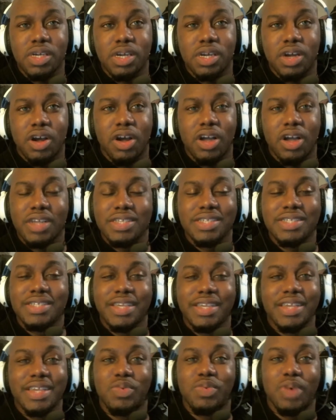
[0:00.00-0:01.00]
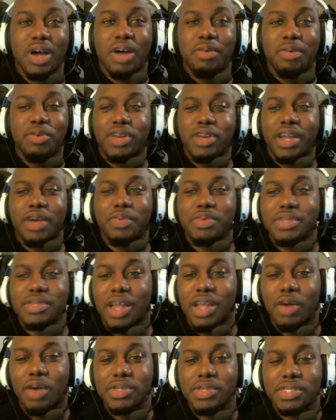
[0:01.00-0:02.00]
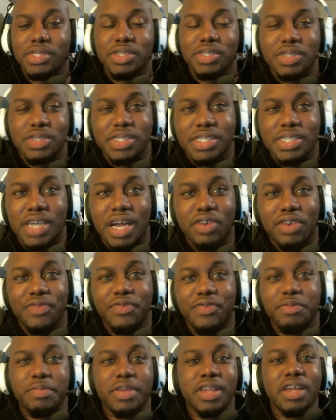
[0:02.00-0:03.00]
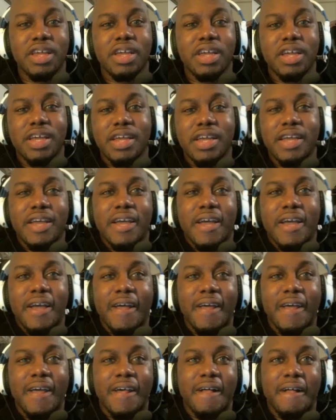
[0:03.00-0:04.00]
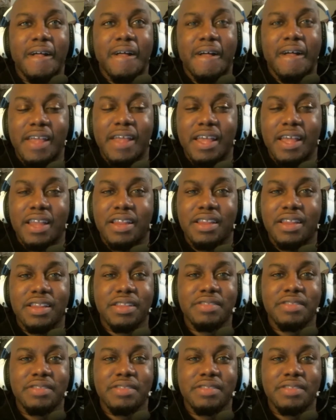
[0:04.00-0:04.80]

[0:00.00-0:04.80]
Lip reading: I guess just say it's wow on that one. That was still a shocker for me. And again,